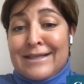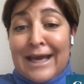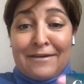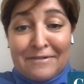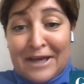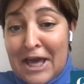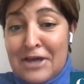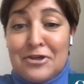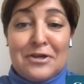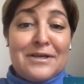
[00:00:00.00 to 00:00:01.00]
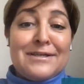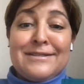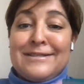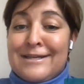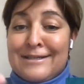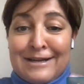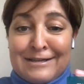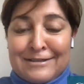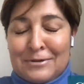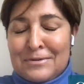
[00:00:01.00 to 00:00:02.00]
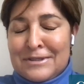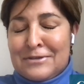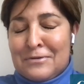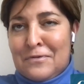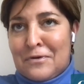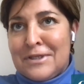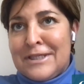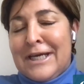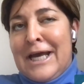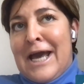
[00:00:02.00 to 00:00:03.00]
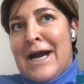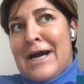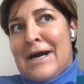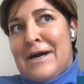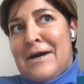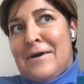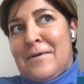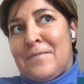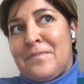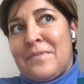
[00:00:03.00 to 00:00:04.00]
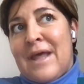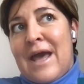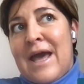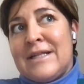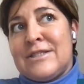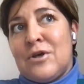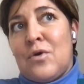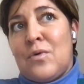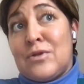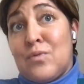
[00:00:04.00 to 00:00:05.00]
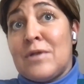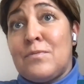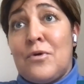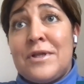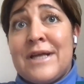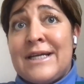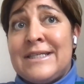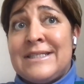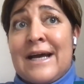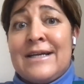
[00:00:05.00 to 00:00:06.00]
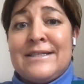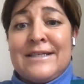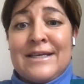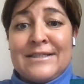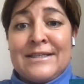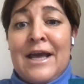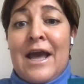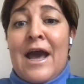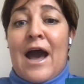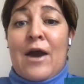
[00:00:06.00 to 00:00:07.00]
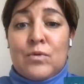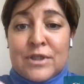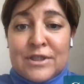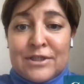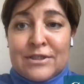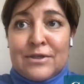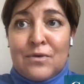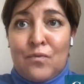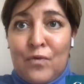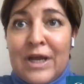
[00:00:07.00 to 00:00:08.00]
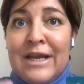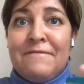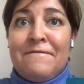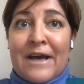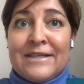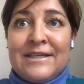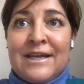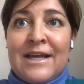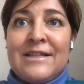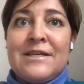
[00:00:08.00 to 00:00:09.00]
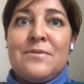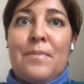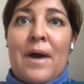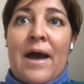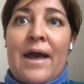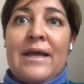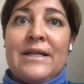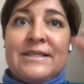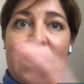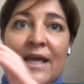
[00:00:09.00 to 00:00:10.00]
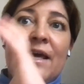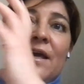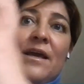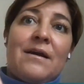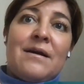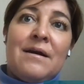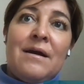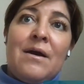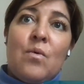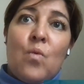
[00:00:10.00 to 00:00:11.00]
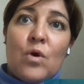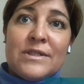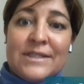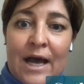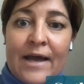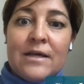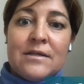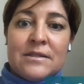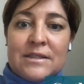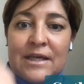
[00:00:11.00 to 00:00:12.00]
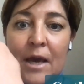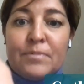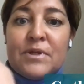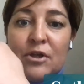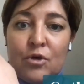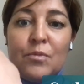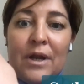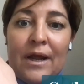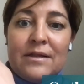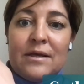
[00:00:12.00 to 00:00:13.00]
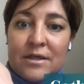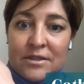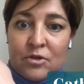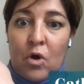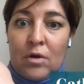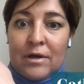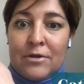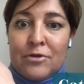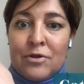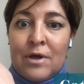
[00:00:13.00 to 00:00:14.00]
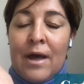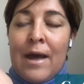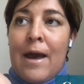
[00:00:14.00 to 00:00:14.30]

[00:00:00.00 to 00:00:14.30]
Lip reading: taking vacations and so on and so forth. And so at one point, I decided that I was really fascinated by taking what science kept accumulating as knowledge